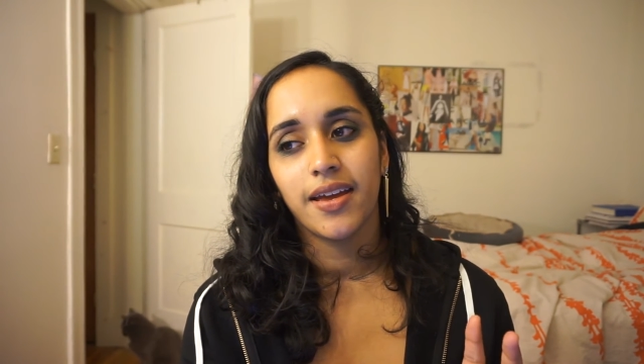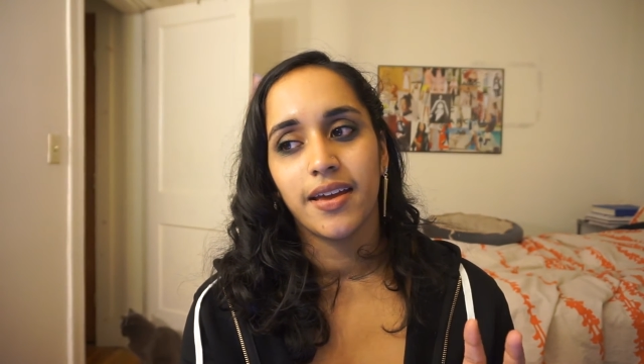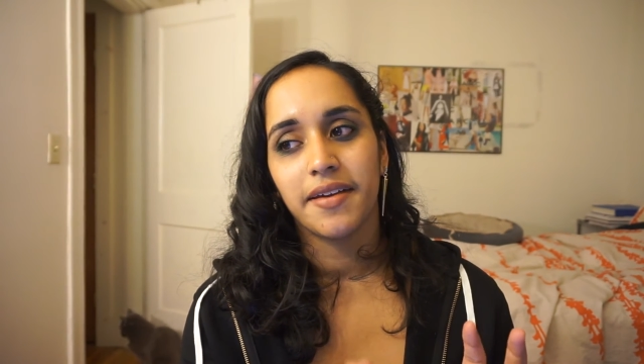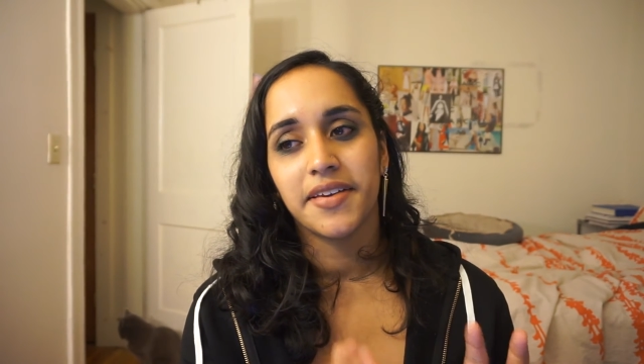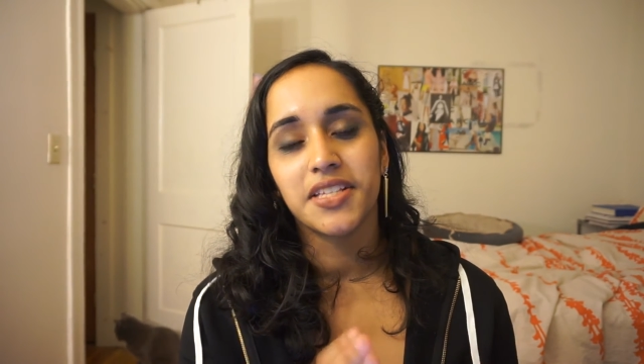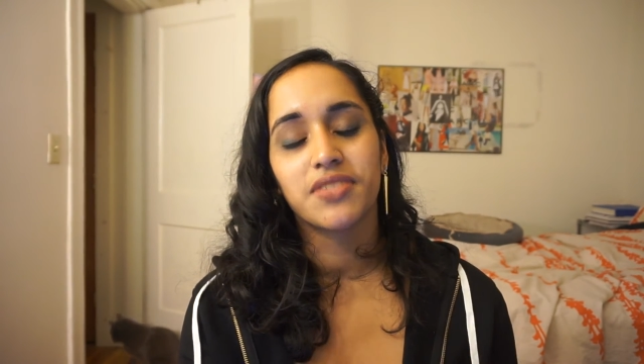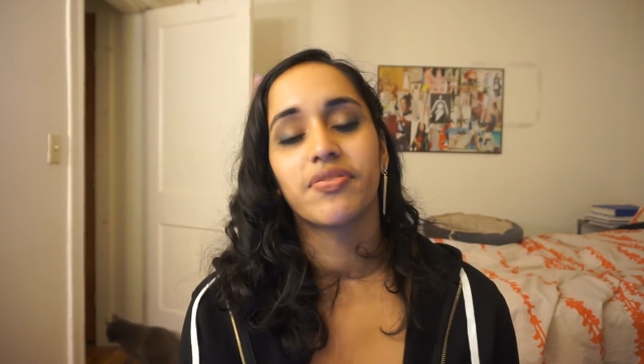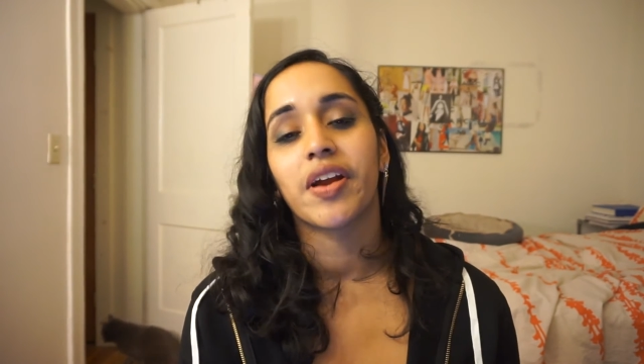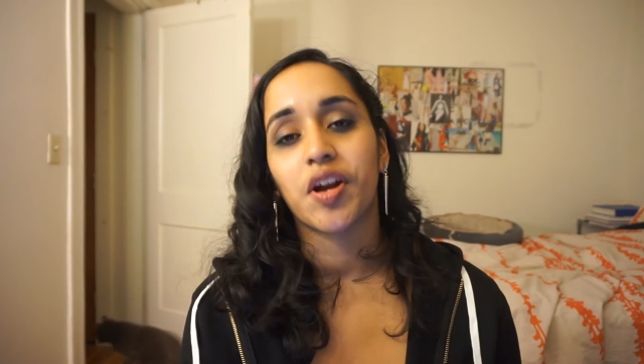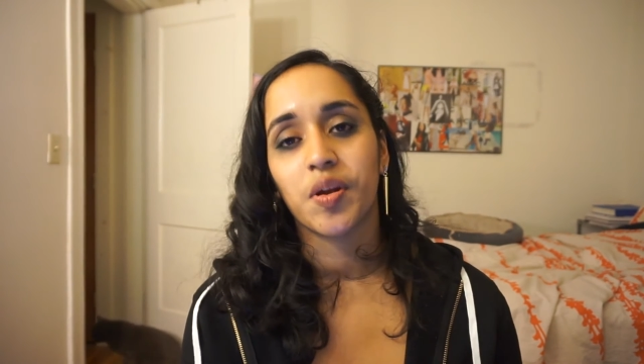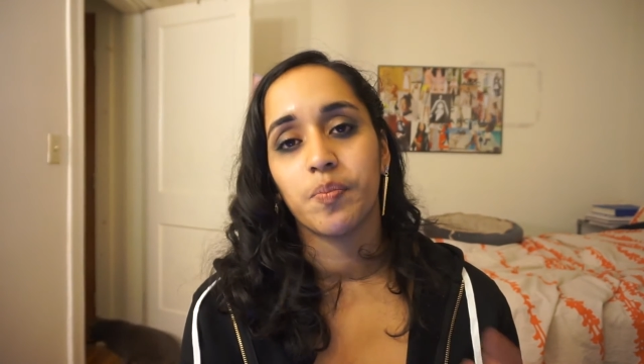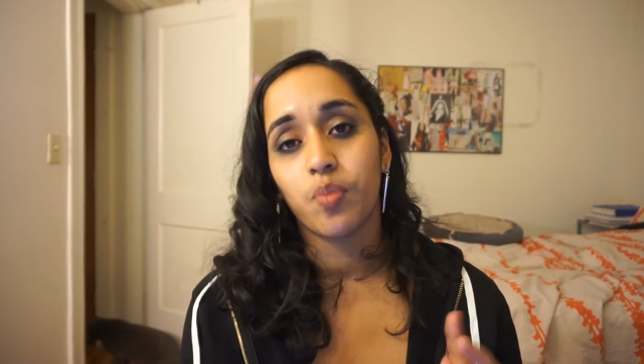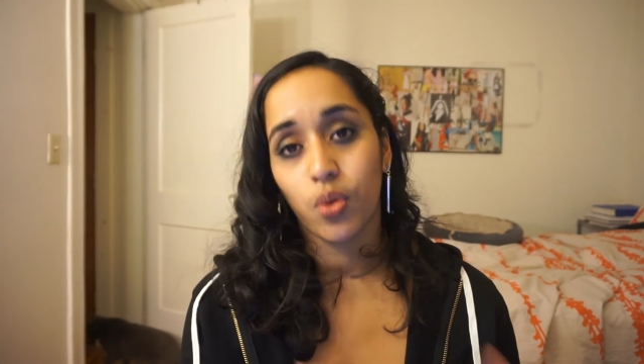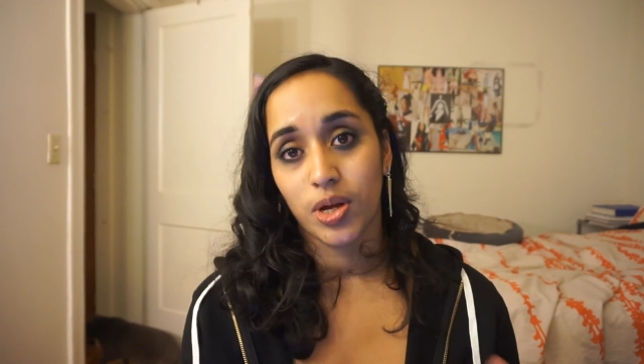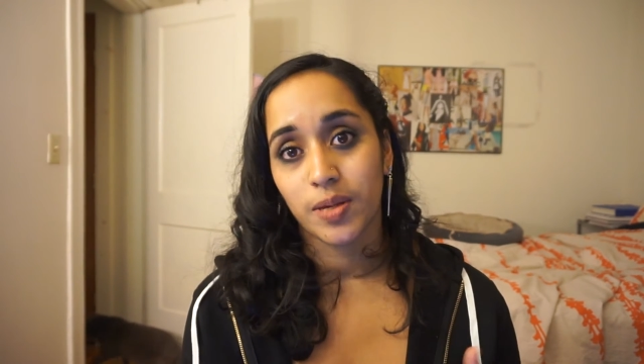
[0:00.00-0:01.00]
it is very
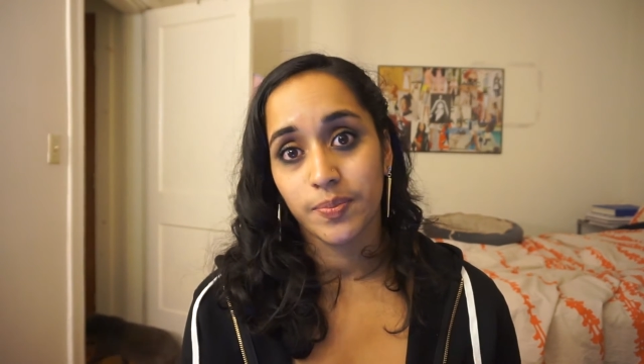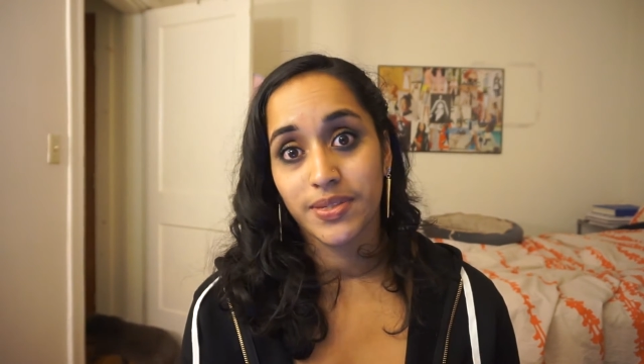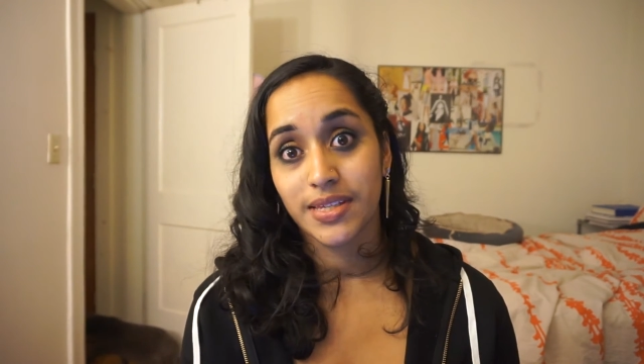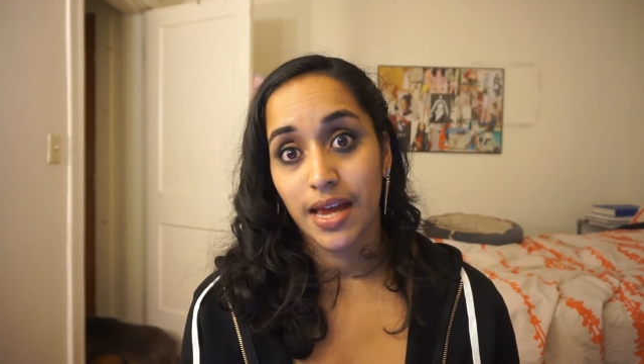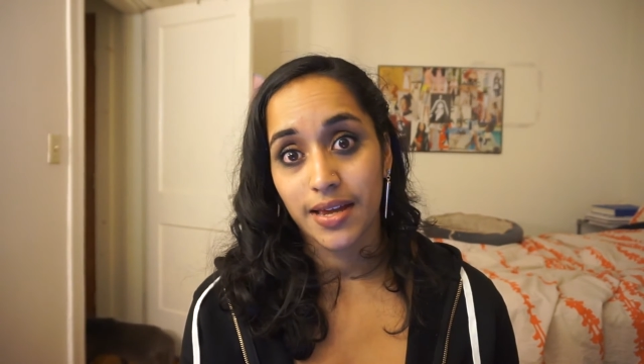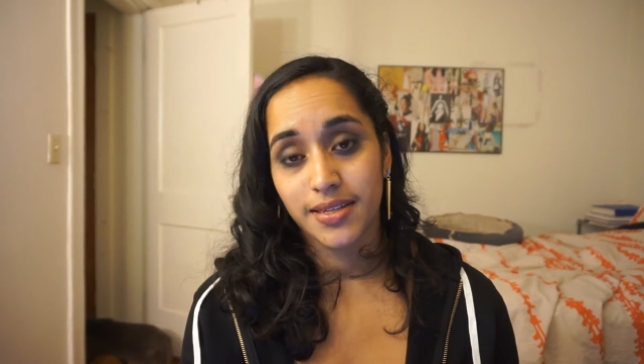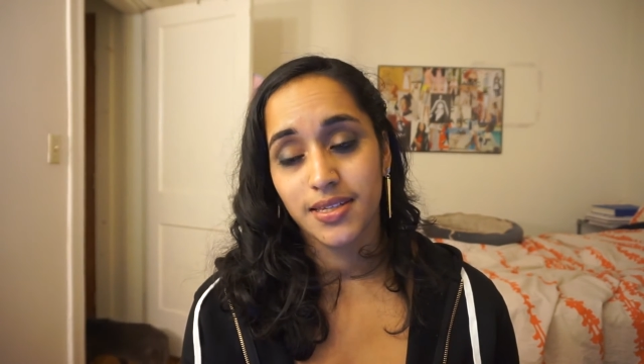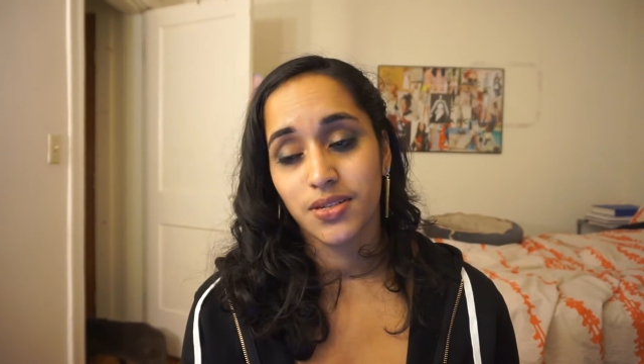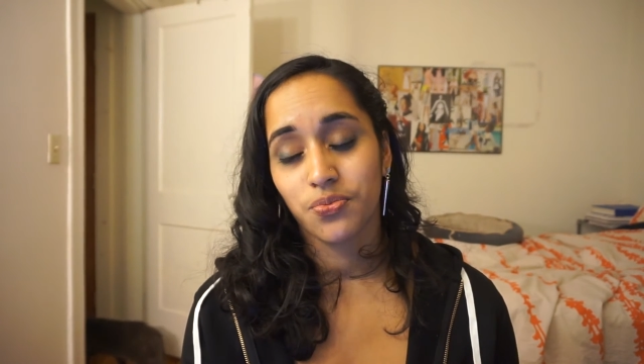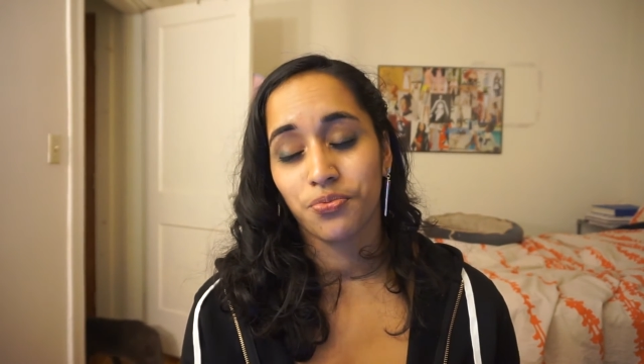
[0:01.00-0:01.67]
boy obsessed.